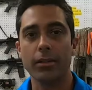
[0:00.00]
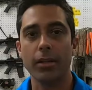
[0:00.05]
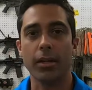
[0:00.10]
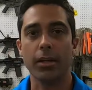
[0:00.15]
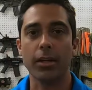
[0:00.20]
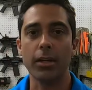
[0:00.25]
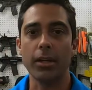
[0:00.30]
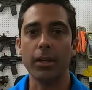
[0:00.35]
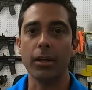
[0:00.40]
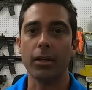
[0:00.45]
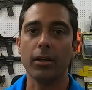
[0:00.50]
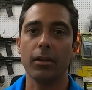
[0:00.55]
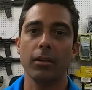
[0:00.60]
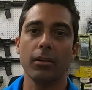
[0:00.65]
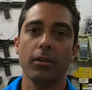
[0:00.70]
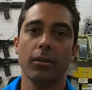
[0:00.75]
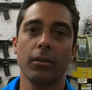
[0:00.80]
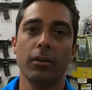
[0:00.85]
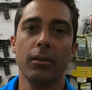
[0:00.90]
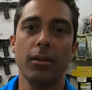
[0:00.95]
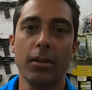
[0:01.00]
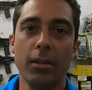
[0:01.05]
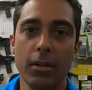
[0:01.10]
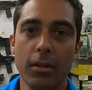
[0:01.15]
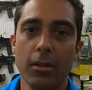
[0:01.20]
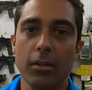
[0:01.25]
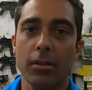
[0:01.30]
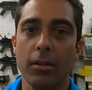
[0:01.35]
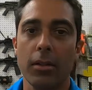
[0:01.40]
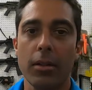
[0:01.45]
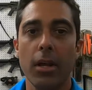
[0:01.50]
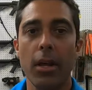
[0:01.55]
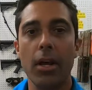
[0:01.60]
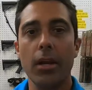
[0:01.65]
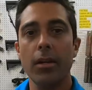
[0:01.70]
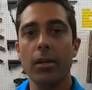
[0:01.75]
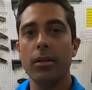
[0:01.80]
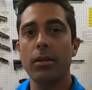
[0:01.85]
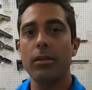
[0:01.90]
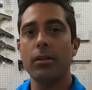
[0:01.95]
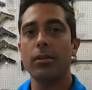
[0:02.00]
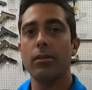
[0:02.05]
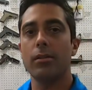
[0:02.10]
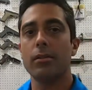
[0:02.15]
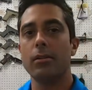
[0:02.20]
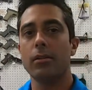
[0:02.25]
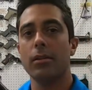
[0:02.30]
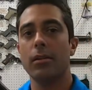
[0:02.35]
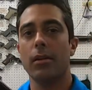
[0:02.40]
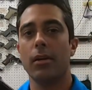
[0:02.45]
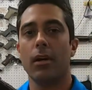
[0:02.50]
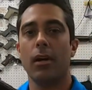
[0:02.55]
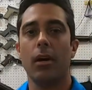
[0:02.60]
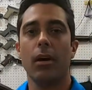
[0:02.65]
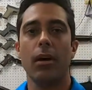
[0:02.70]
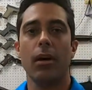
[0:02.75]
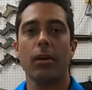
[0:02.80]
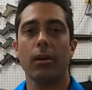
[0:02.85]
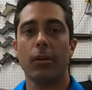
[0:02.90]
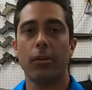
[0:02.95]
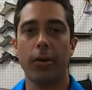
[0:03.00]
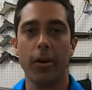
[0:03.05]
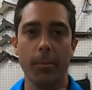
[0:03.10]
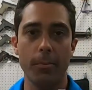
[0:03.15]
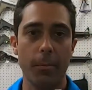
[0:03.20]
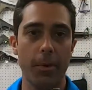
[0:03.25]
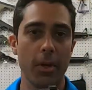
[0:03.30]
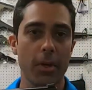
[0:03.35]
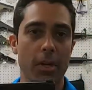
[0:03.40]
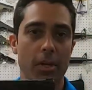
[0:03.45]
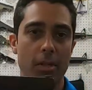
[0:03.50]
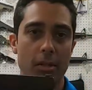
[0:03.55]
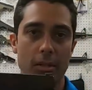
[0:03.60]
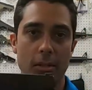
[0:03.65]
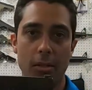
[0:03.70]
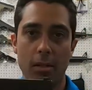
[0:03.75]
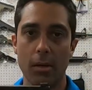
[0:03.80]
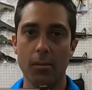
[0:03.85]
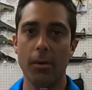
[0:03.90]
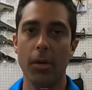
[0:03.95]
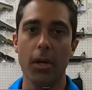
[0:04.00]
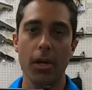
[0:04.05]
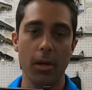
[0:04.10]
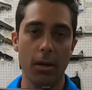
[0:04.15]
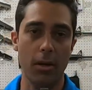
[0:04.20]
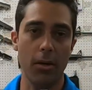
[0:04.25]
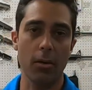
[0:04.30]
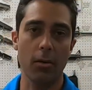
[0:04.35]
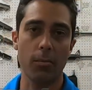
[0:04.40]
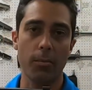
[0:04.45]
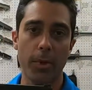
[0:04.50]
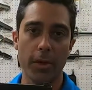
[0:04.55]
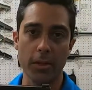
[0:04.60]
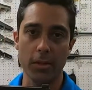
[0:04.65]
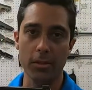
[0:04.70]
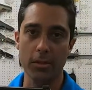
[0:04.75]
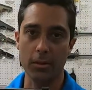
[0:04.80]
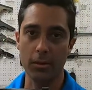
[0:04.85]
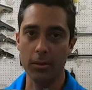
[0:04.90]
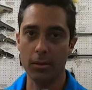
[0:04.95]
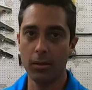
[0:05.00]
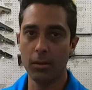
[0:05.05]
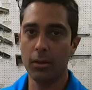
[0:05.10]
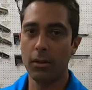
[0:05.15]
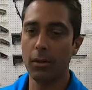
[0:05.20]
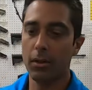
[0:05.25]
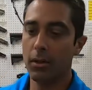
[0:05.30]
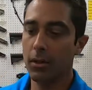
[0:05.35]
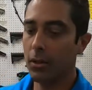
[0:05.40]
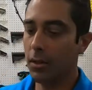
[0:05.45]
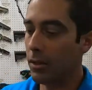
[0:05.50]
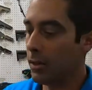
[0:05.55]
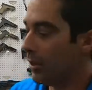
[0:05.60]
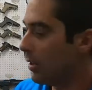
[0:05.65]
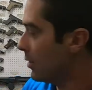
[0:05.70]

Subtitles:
of technique. So that is how to grip a semi-auto pistol. Now